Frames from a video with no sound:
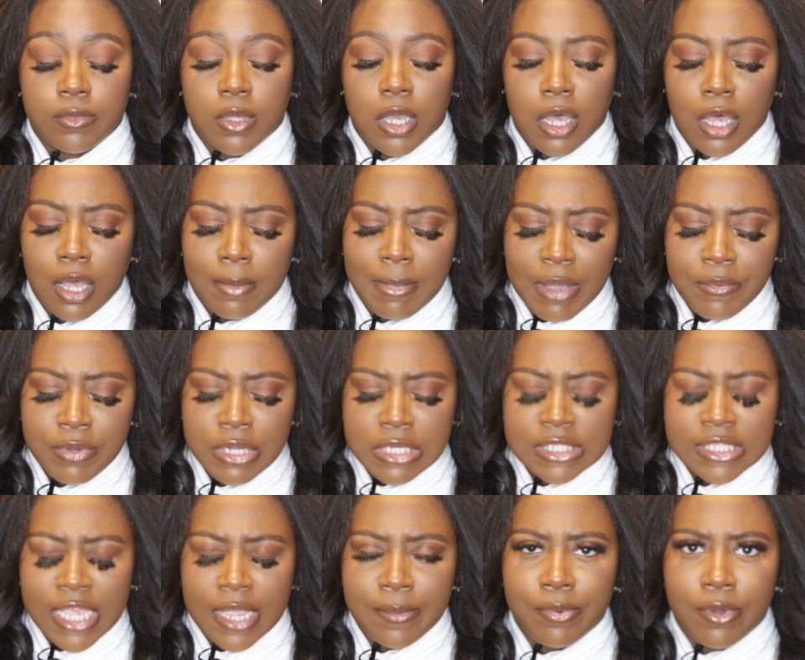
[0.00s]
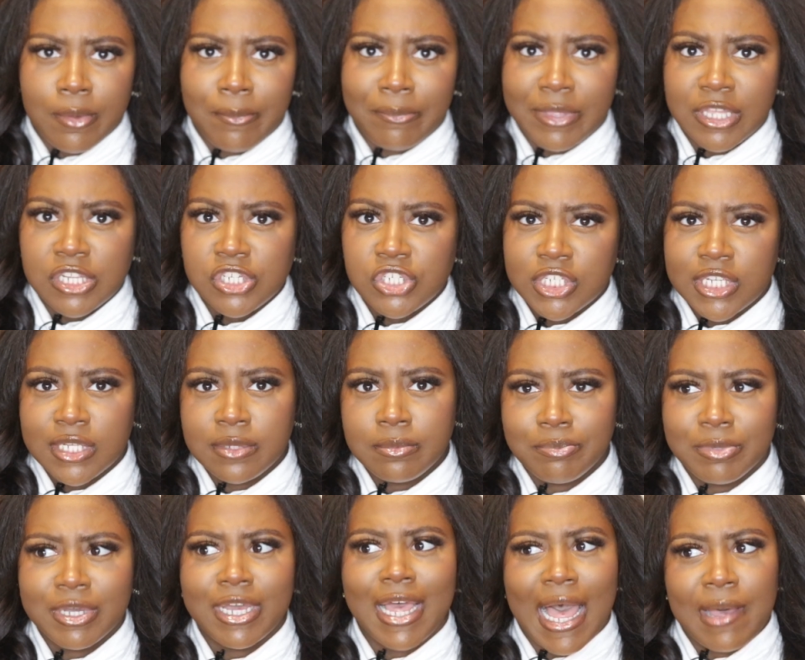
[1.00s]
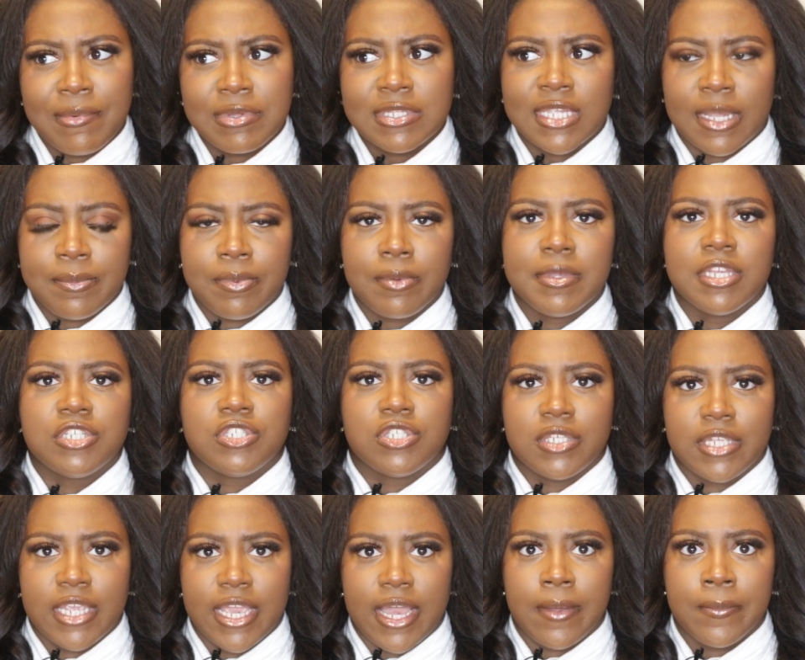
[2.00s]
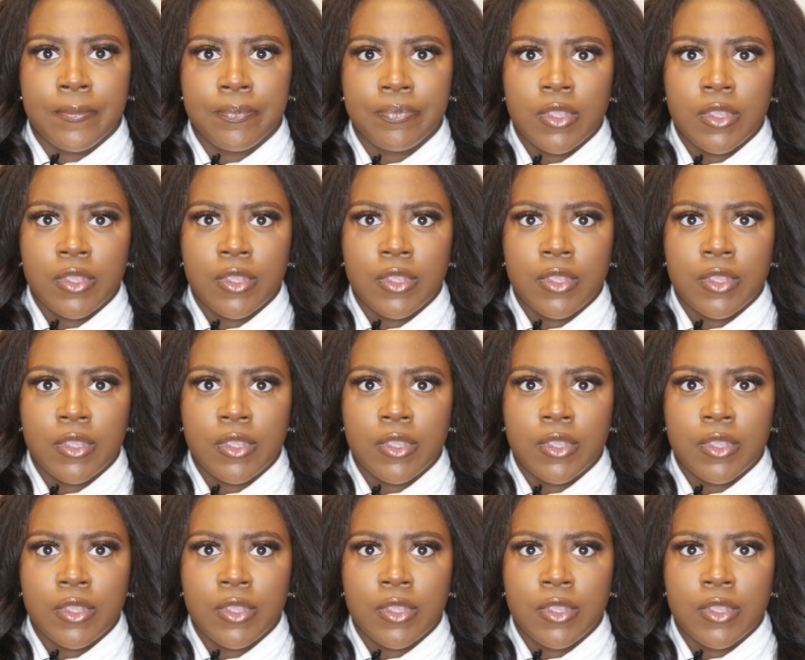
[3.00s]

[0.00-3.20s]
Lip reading: I wouldn't say permission, but I would say permission. Yeah.